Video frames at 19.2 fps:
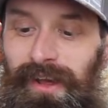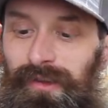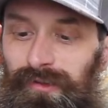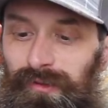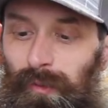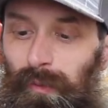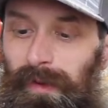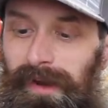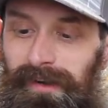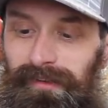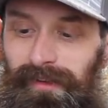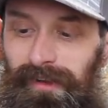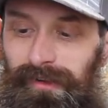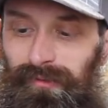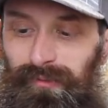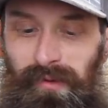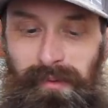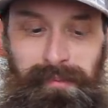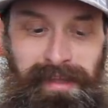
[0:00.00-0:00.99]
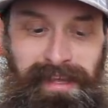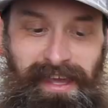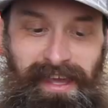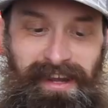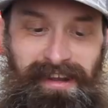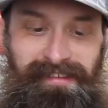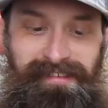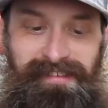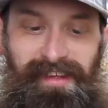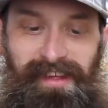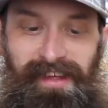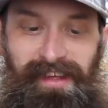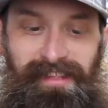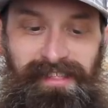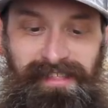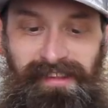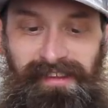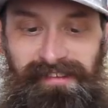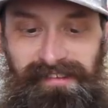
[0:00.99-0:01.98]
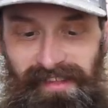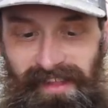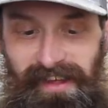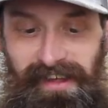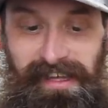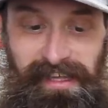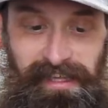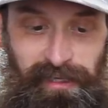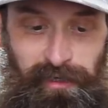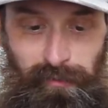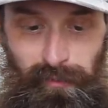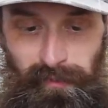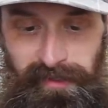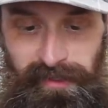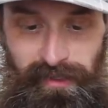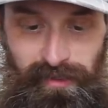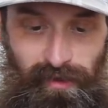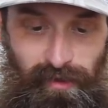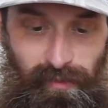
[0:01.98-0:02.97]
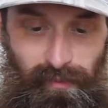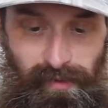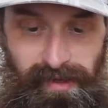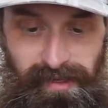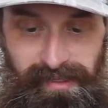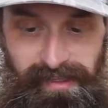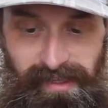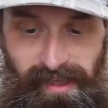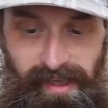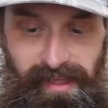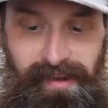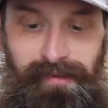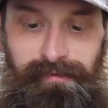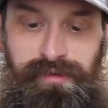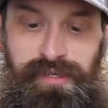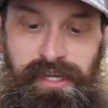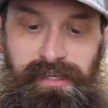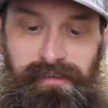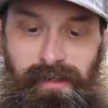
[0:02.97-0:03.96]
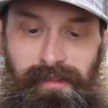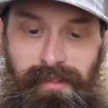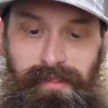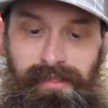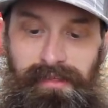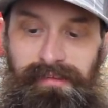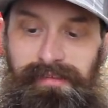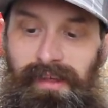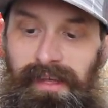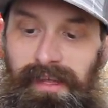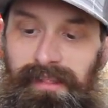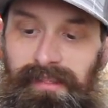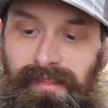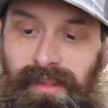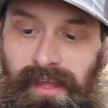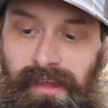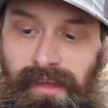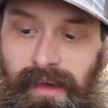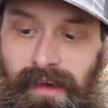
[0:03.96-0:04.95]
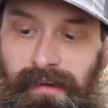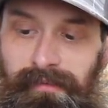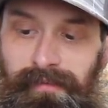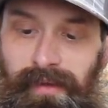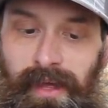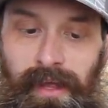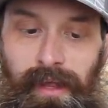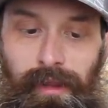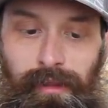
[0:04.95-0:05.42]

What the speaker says: So weird looks from mechanics saying things like, here we go again. I've checked all the things I can think of.